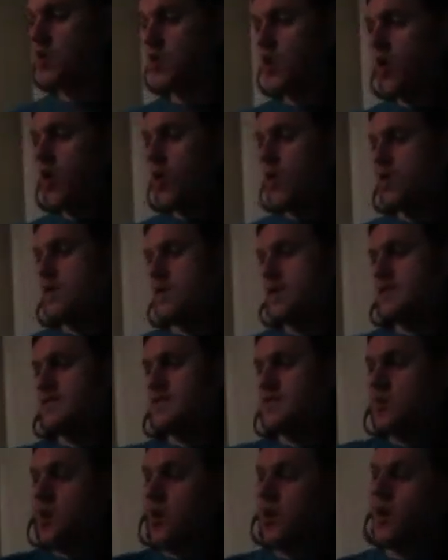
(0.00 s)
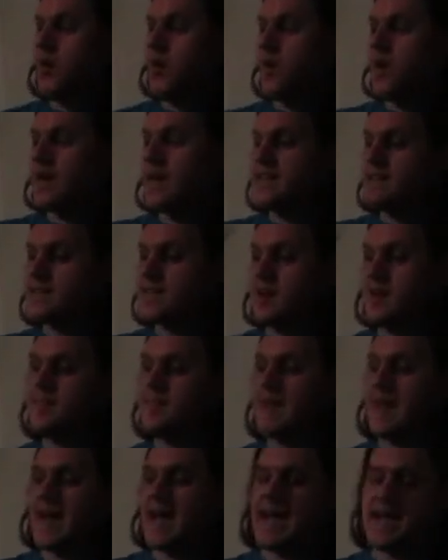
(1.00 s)
goal is to always come
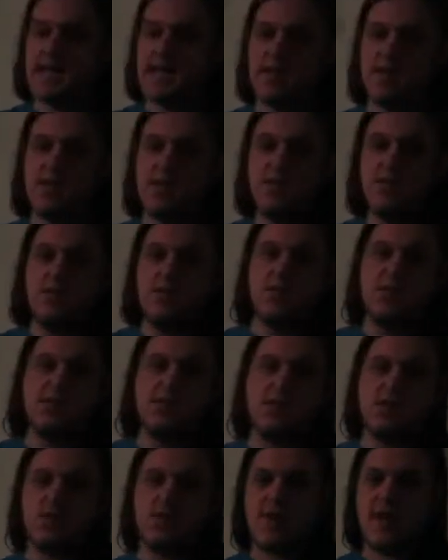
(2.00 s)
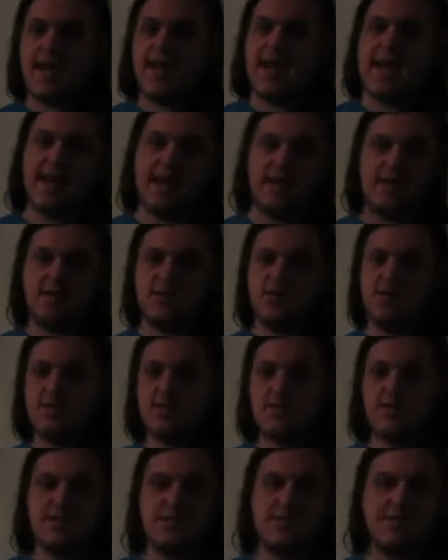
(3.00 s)
back to the right hand,
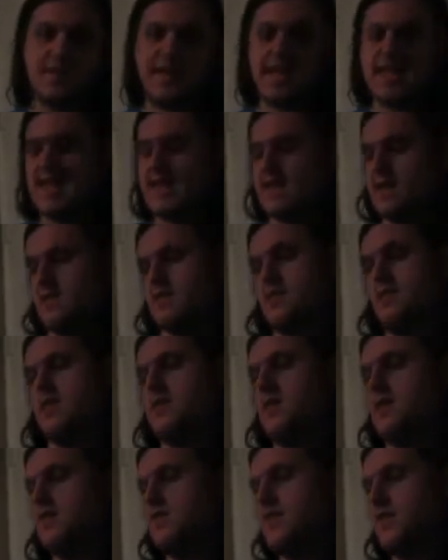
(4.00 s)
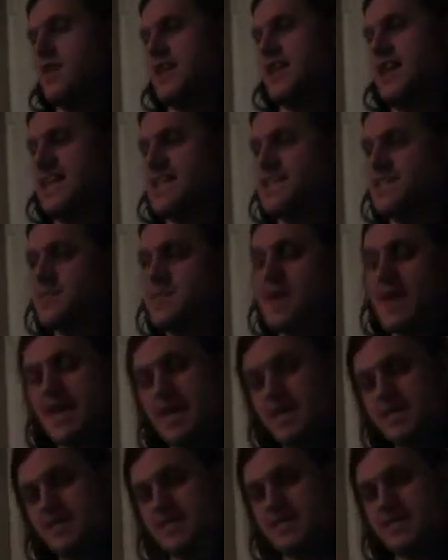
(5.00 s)
just to make it very easy, make
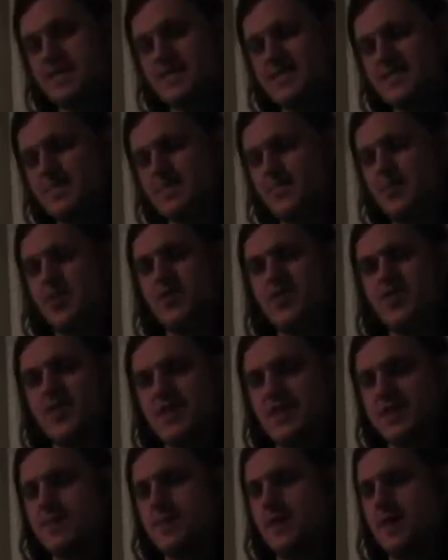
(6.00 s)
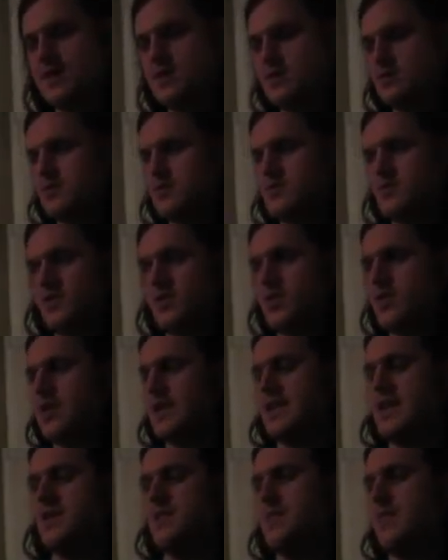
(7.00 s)
the system perfectly modular so that you
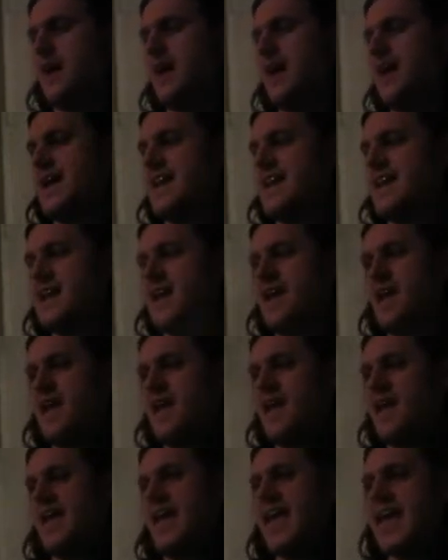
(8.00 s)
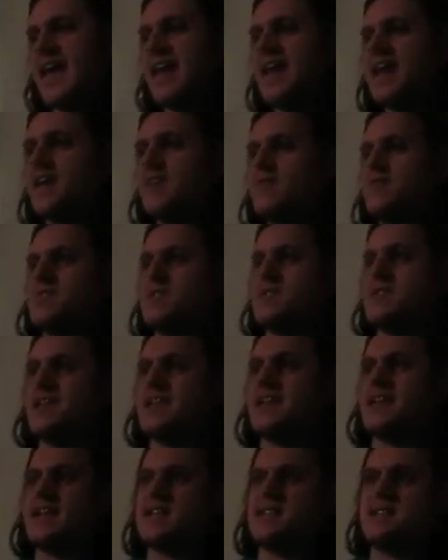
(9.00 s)
can combine any of the
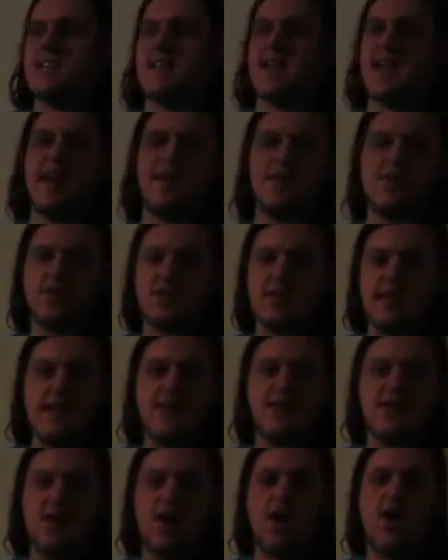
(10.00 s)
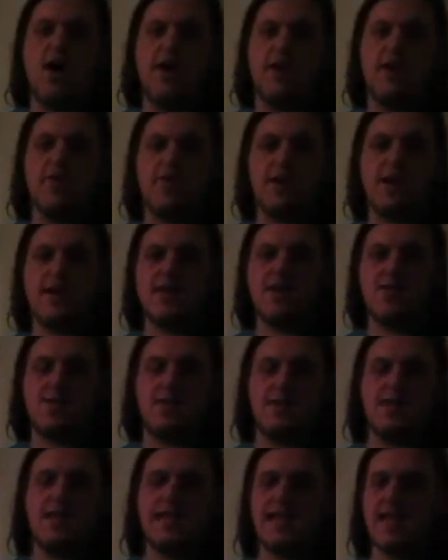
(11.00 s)
stickings together later on, right? You
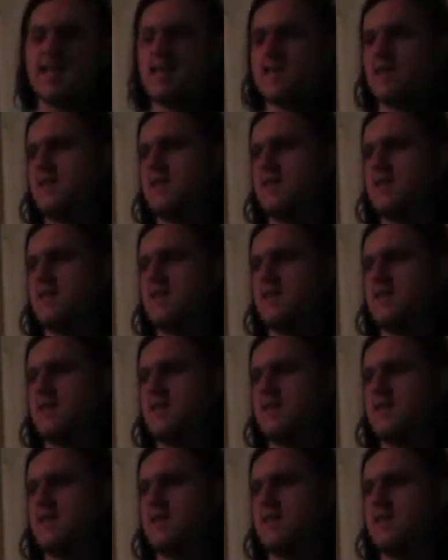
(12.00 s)
want like